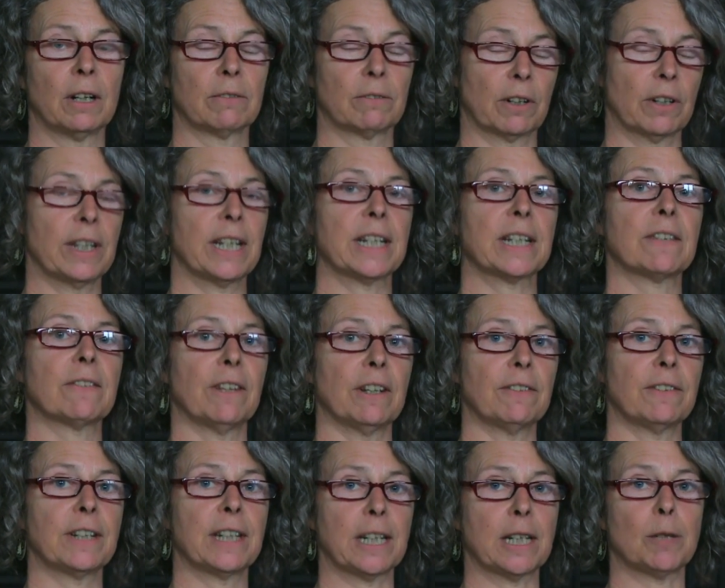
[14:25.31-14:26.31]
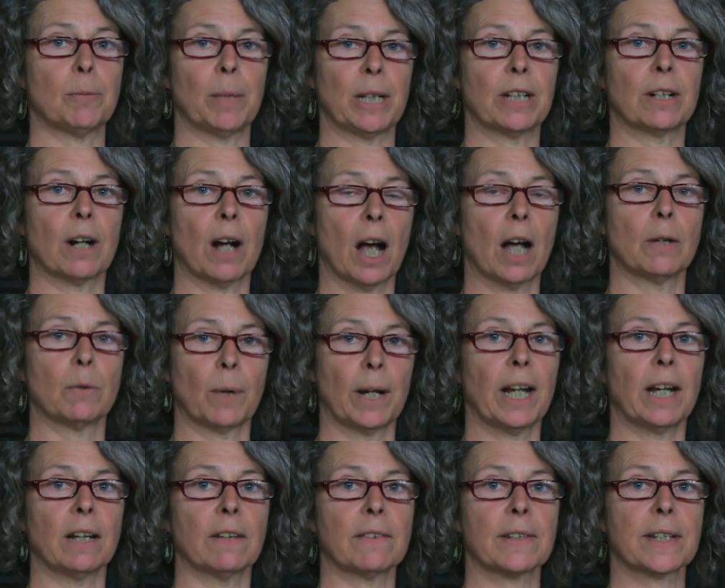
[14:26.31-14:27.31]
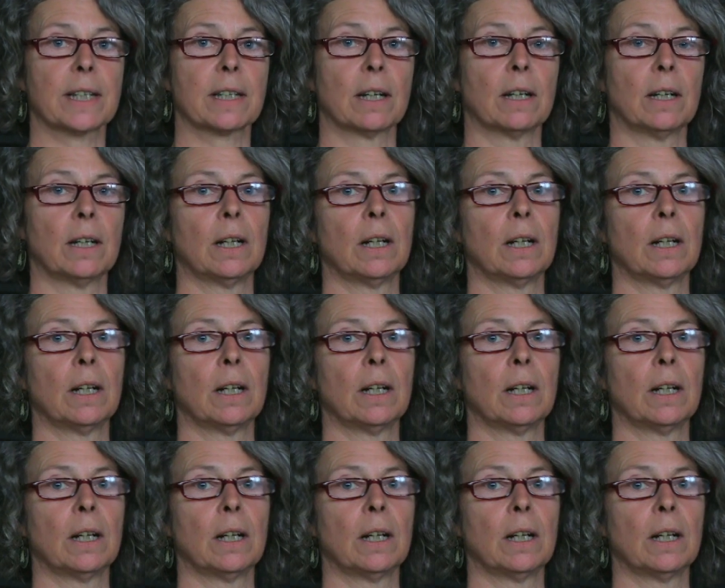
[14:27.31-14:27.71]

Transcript: for these 15 meter high waves,